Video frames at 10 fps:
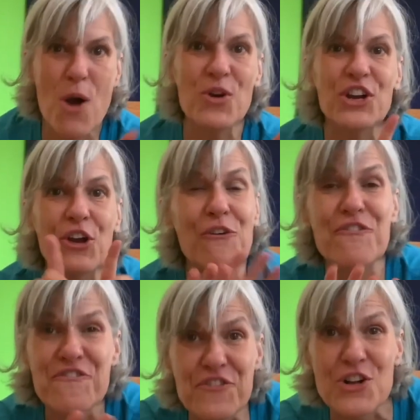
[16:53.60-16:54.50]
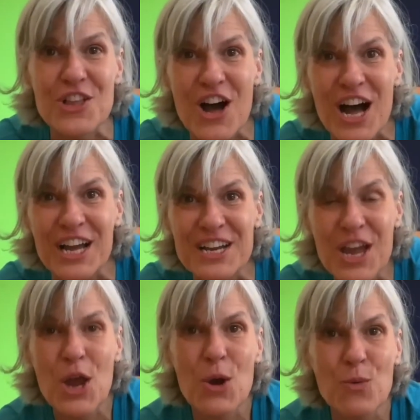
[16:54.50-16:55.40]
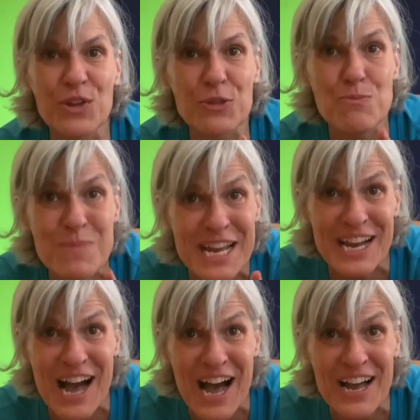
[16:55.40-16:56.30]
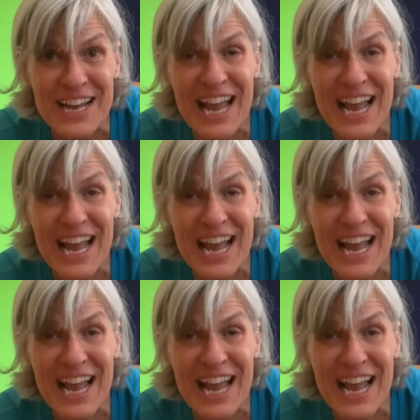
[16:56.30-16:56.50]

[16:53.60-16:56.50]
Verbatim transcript: we're gonna go full on with Mija